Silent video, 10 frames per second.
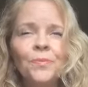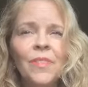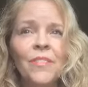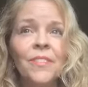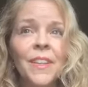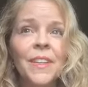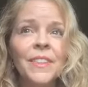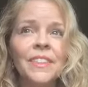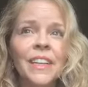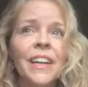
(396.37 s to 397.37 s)
that feel a
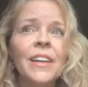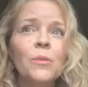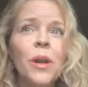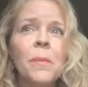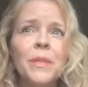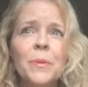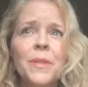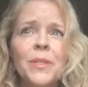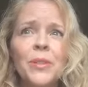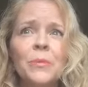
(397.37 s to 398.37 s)
little scary. What am I supposed
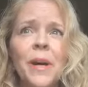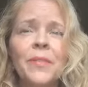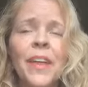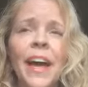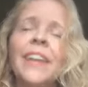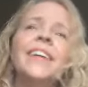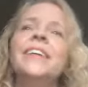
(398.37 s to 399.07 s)
to do about that?